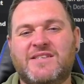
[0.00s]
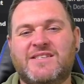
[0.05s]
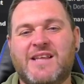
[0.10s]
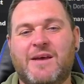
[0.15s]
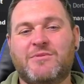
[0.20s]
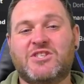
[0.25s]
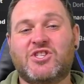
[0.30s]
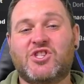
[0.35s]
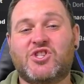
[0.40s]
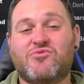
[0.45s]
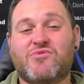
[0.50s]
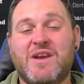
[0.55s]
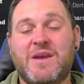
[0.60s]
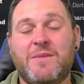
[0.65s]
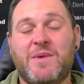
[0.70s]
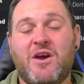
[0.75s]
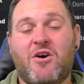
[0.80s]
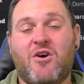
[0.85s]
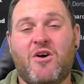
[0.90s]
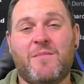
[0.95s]
That was 3
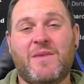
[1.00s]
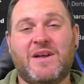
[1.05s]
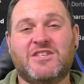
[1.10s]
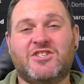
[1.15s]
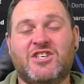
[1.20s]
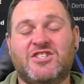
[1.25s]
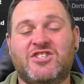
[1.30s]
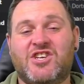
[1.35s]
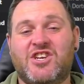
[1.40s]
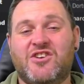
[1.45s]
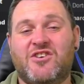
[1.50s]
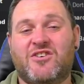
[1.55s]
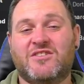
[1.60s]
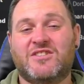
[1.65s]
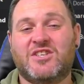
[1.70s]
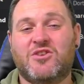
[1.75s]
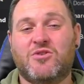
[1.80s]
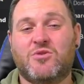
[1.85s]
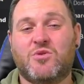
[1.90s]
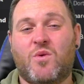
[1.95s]
behind Manchester
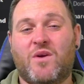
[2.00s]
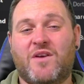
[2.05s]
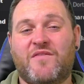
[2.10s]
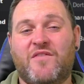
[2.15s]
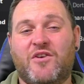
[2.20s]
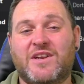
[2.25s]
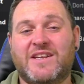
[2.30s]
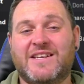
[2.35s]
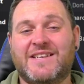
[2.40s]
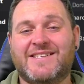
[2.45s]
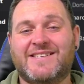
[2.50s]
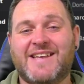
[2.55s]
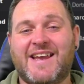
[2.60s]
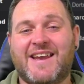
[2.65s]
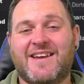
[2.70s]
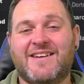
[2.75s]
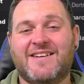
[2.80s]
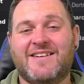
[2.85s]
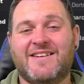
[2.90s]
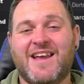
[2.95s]
United, who qualified in
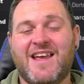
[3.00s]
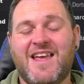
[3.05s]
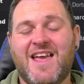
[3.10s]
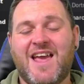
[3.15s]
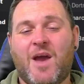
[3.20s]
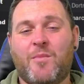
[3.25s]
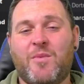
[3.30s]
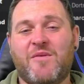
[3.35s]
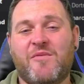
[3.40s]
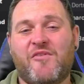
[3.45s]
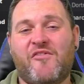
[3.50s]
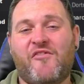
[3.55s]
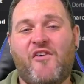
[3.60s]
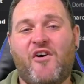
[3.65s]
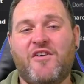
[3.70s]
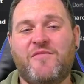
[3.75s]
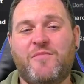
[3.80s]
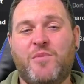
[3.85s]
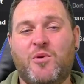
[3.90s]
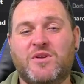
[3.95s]
second, and we were
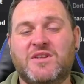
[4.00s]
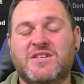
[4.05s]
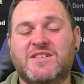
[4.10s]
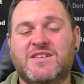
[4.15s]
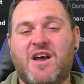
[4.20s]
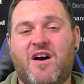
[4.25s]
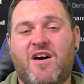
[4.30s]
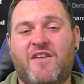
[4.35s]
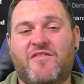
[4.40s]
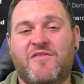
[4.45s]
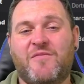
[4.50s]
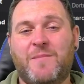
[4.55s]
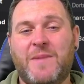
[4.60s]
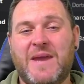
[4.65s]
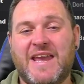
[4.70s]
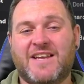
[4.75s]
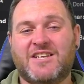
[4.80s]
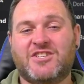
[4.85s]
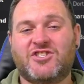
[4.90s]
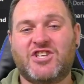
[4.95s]
5 points off of
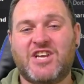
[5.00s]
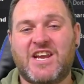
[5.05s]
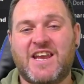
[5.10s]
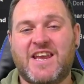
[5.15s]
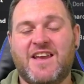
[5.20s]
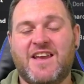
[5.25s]
PSG,